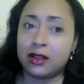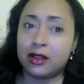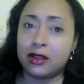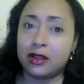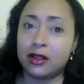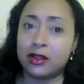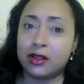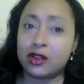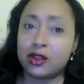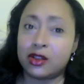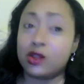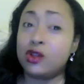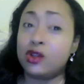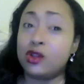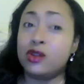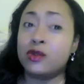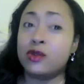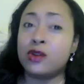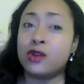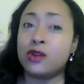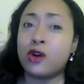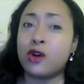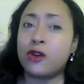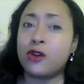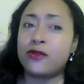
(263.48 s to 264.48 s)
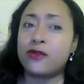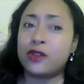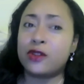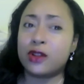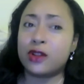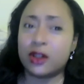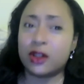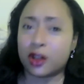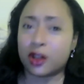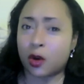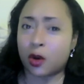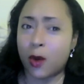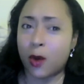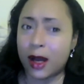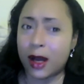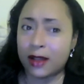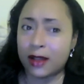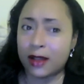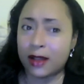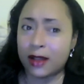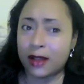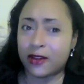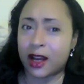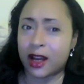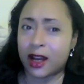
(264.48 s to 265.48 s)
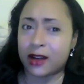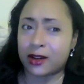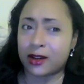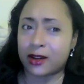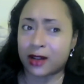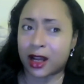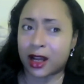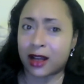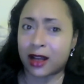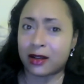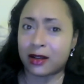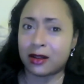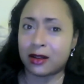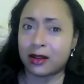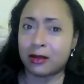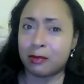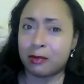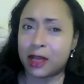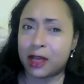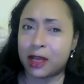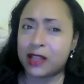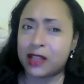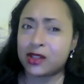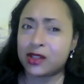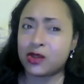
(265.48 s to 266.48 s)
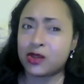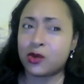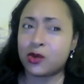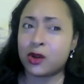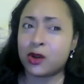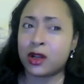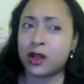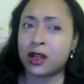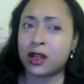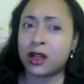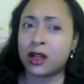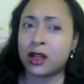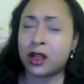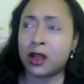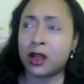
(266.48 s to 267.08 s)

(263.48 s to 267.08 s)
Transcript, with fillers: So you don't know if you're going to qualify or not based on